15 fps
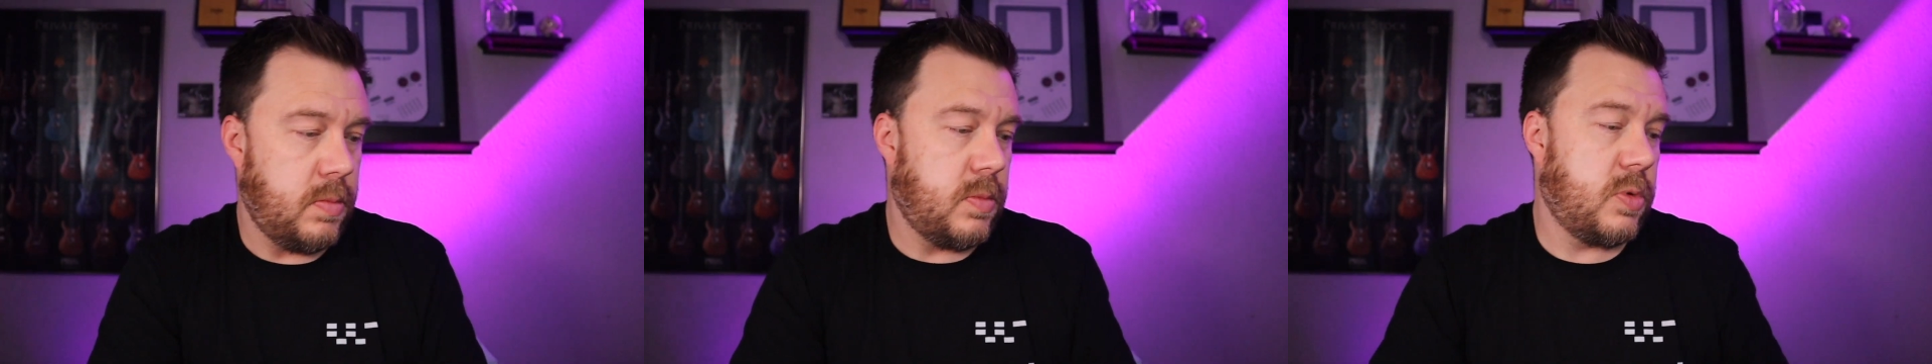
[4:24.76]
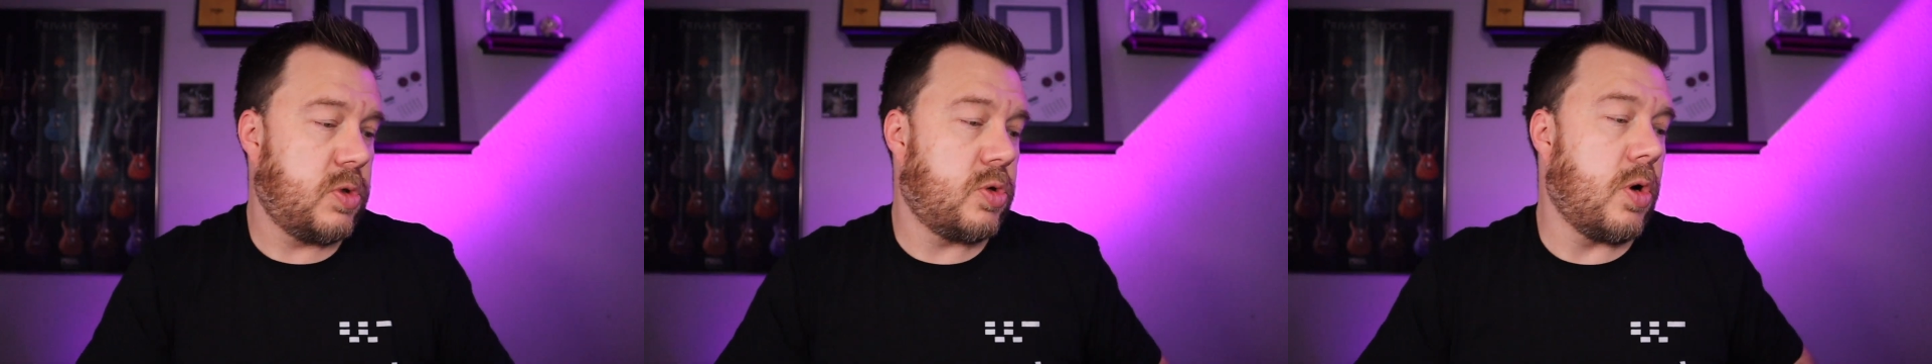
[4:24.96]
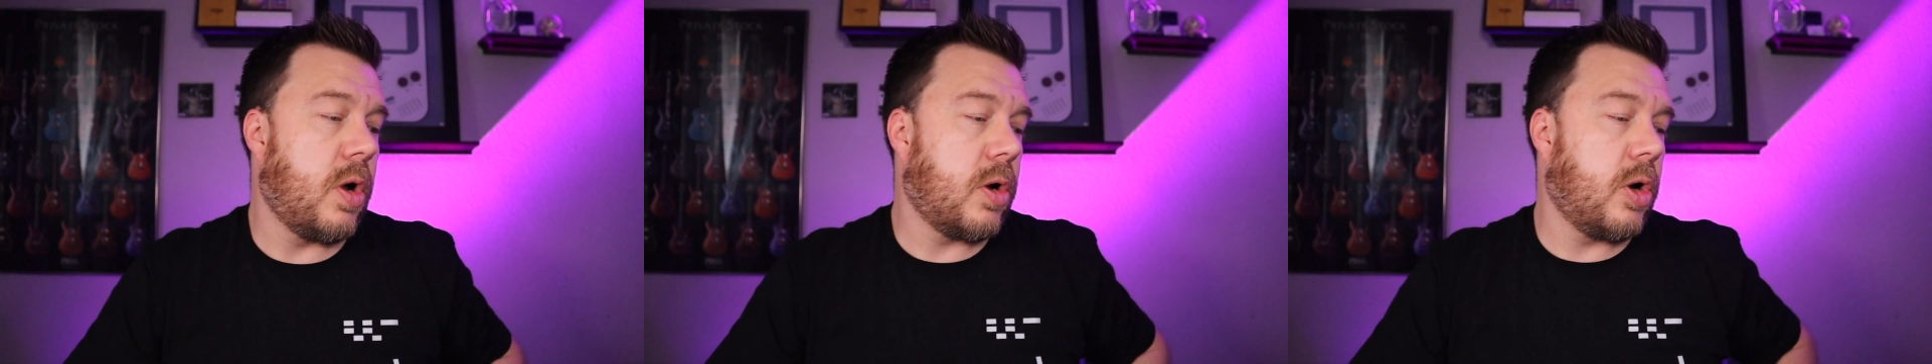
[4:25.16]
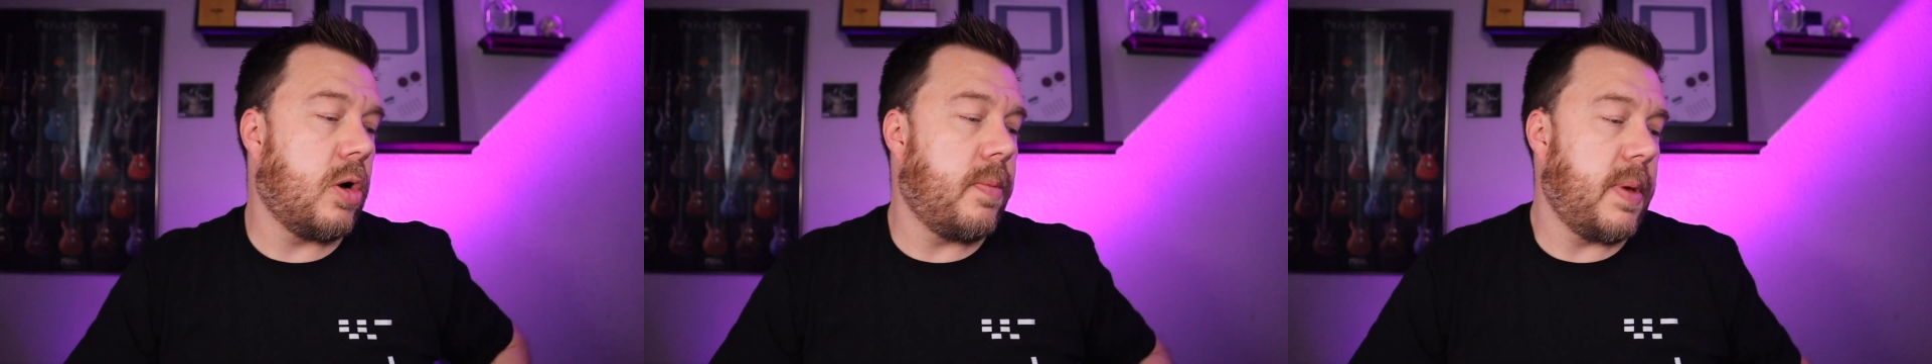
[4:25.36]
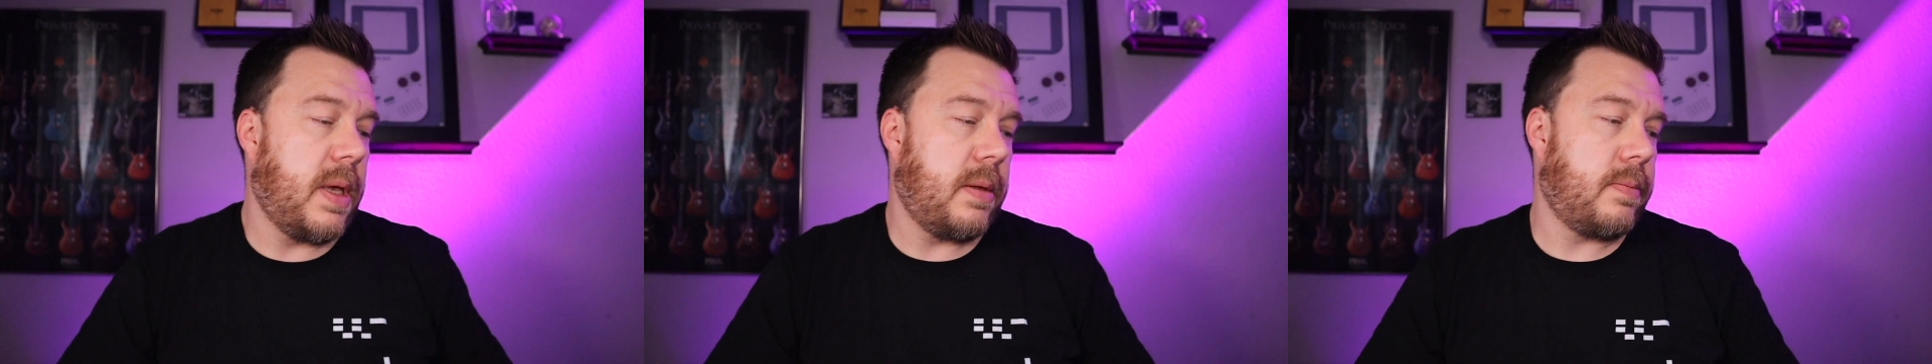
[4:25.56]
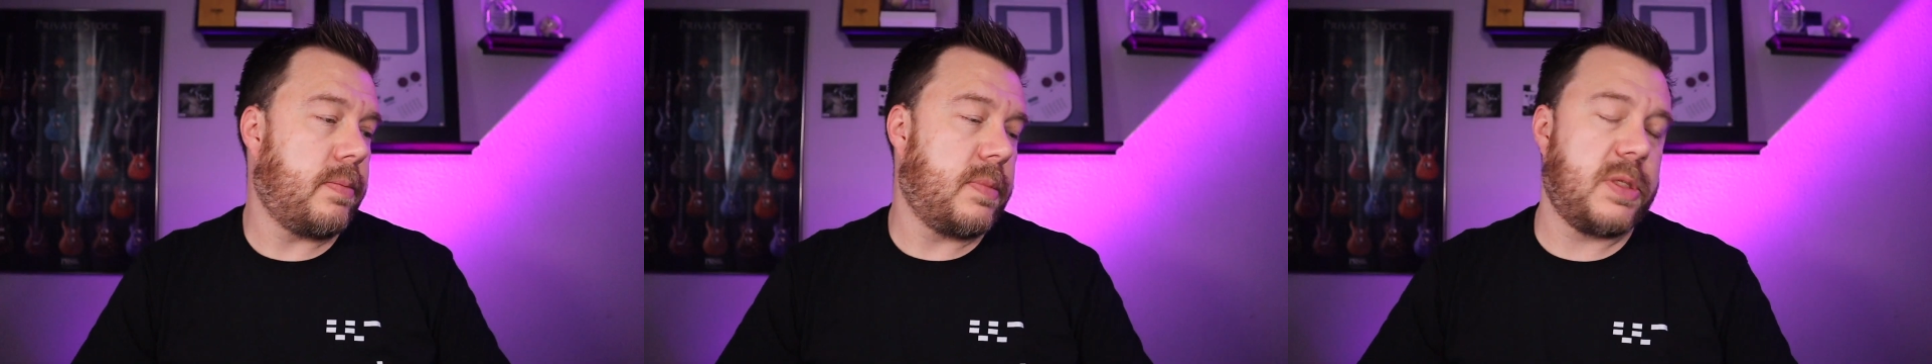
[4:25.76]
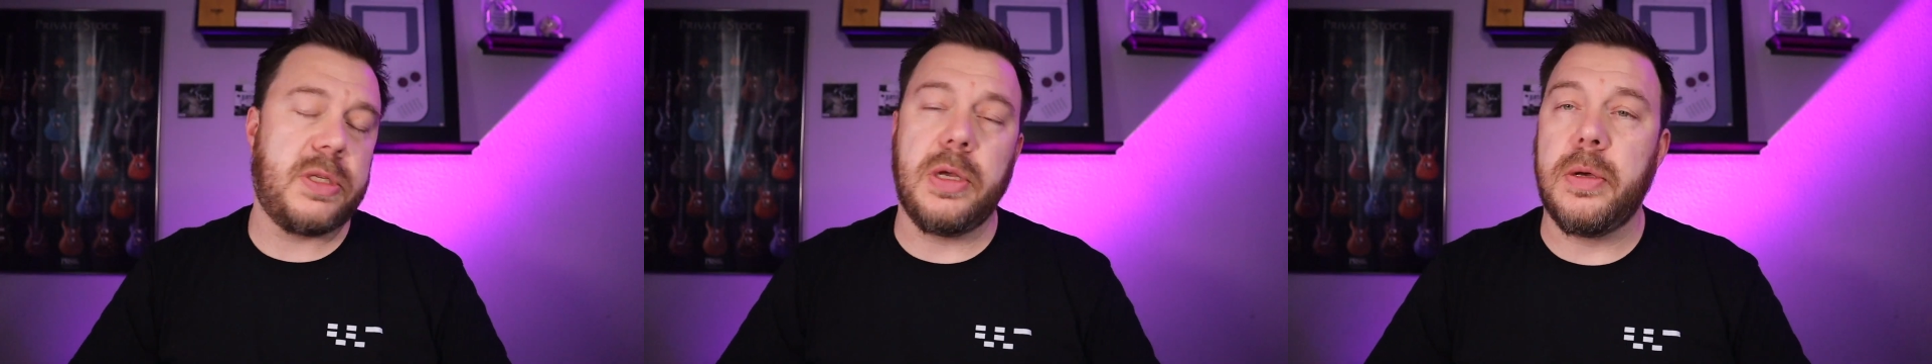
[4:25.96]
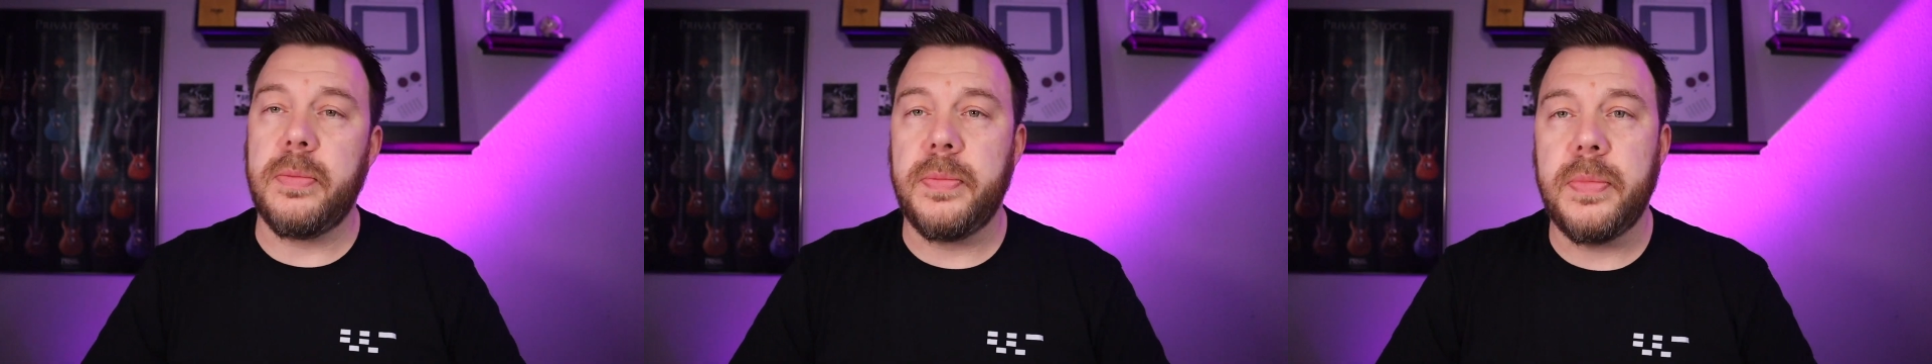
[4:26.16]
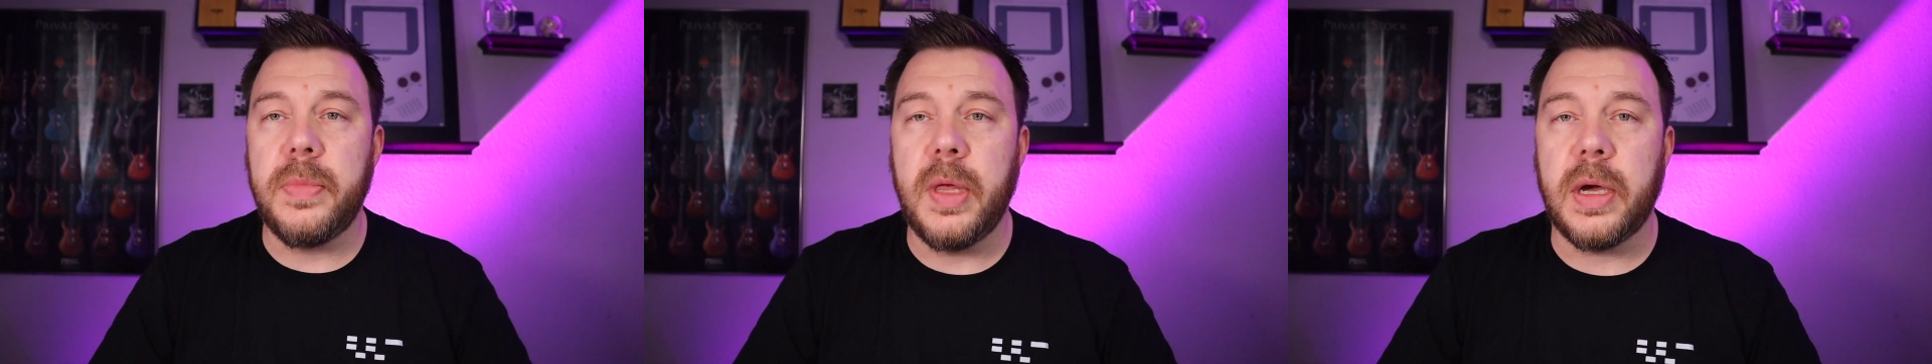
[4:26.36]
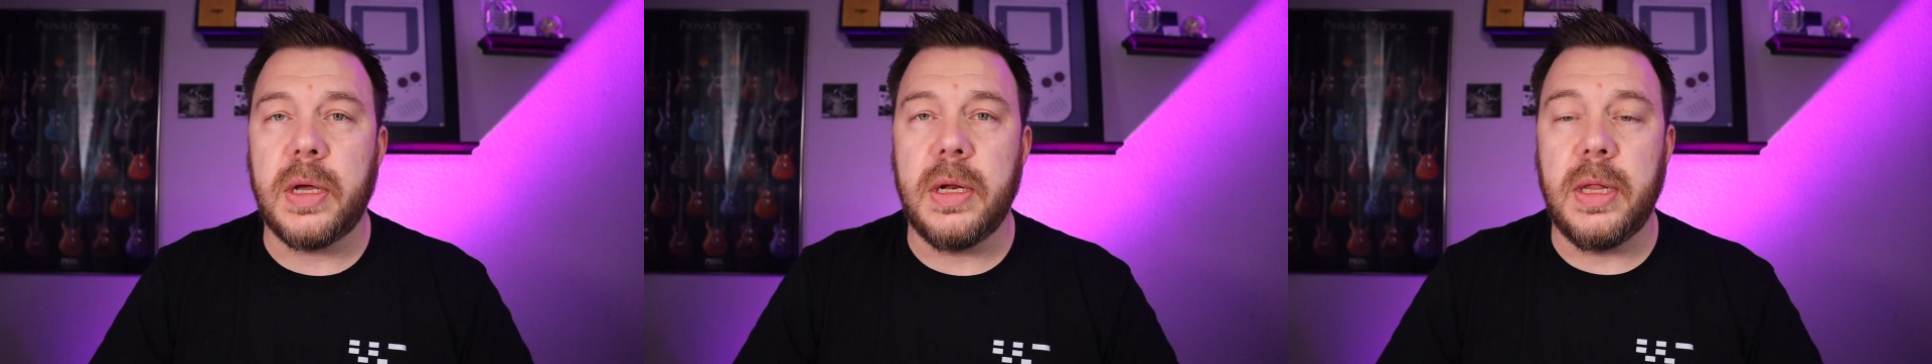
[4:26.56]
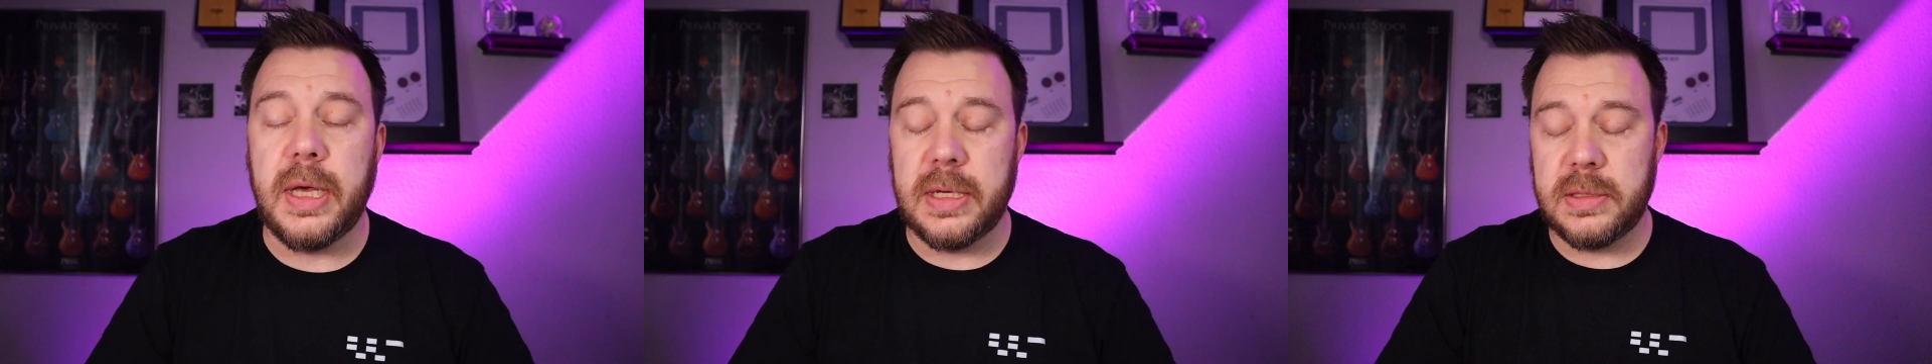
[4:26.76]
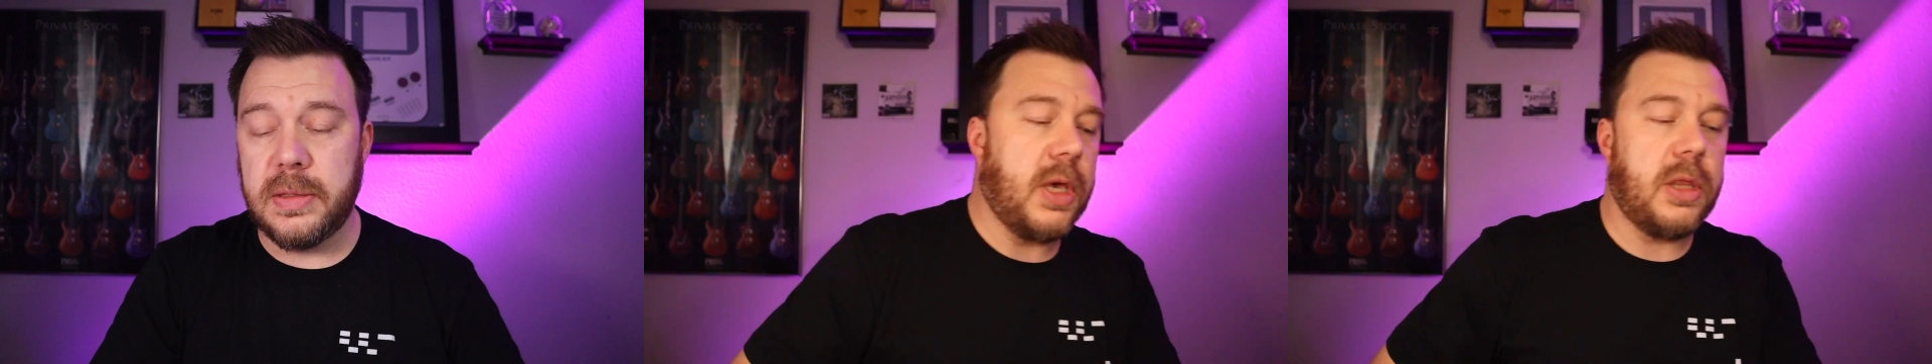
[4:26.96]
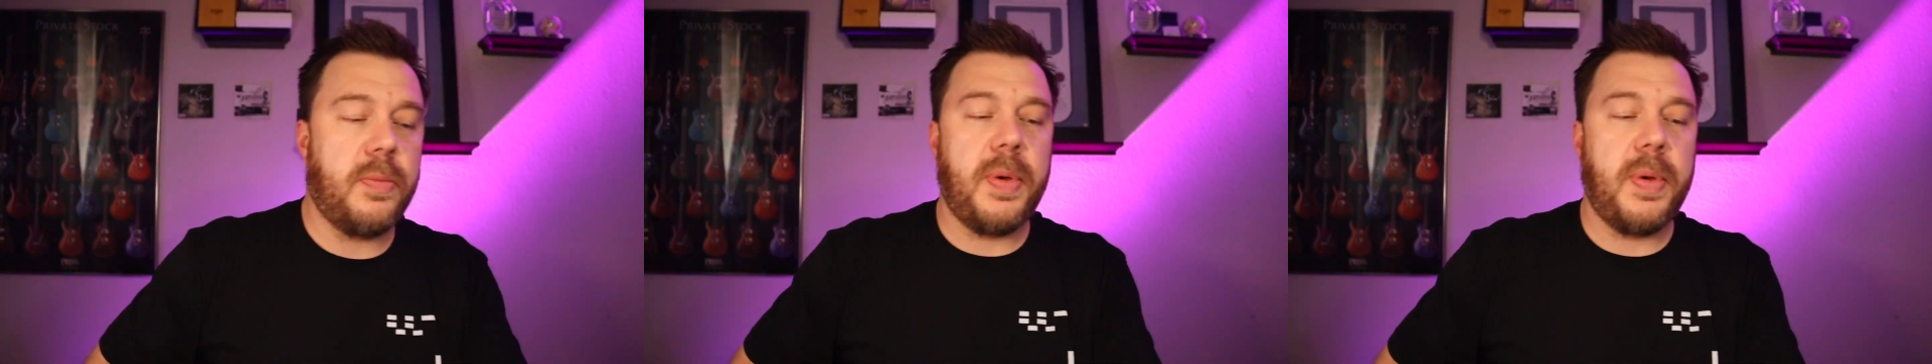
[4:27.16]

Stronger, but still not gonna last. Got the